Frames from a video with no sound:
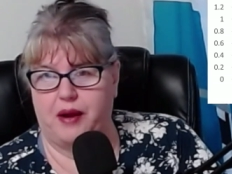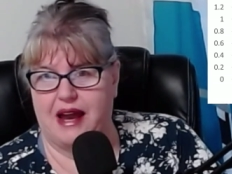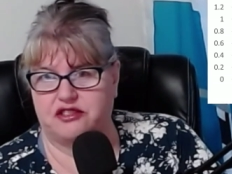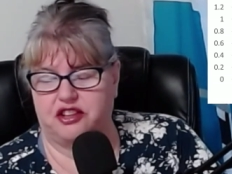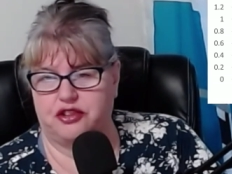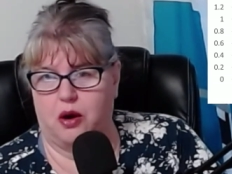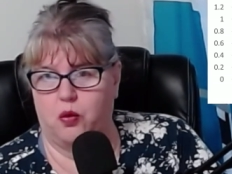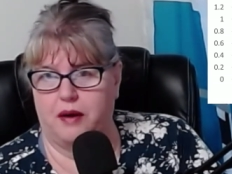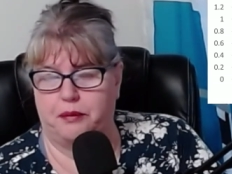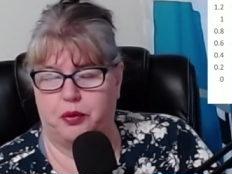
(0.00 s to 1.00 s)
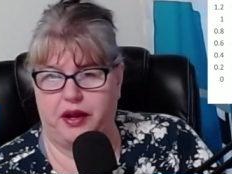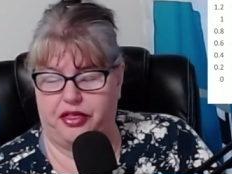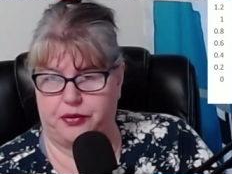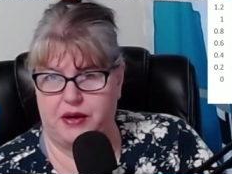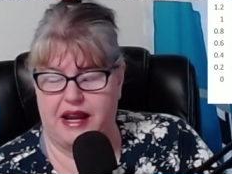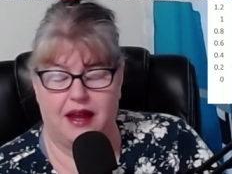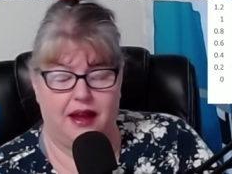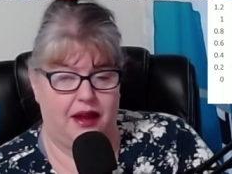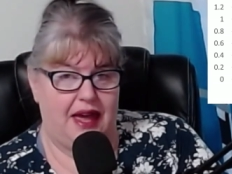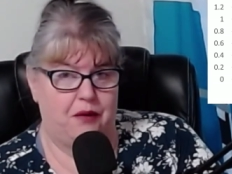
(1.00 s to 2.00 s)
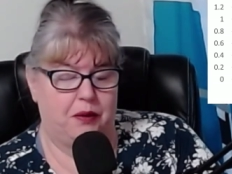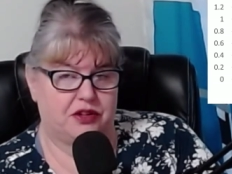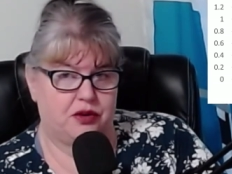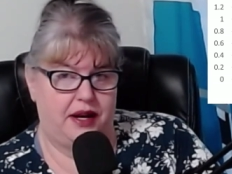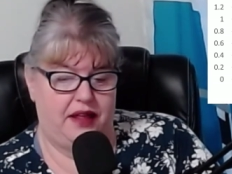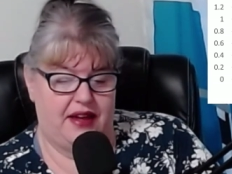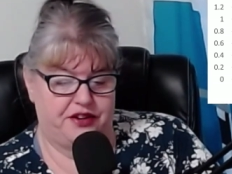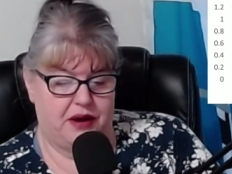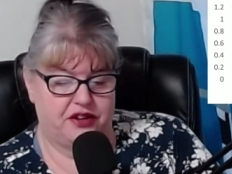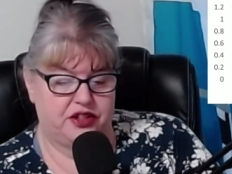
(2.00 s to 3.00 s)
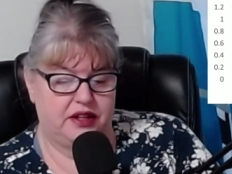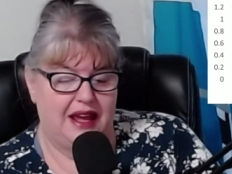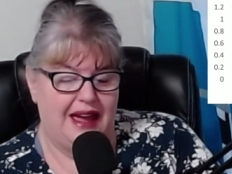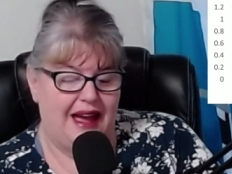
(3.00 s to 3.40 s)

we actually saw 1.3 and we were trending in that direction.